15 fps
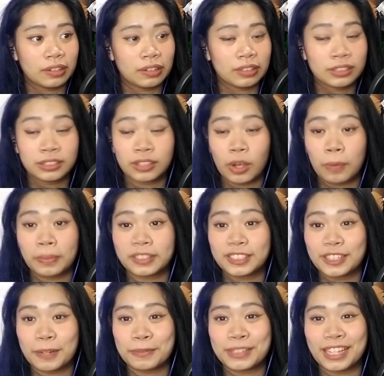So much
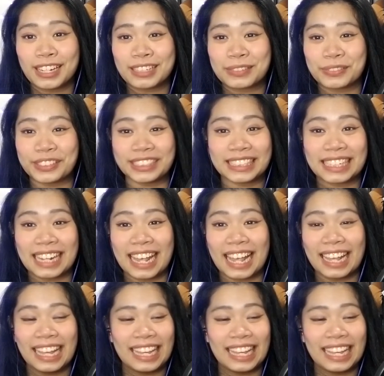jump scares for today.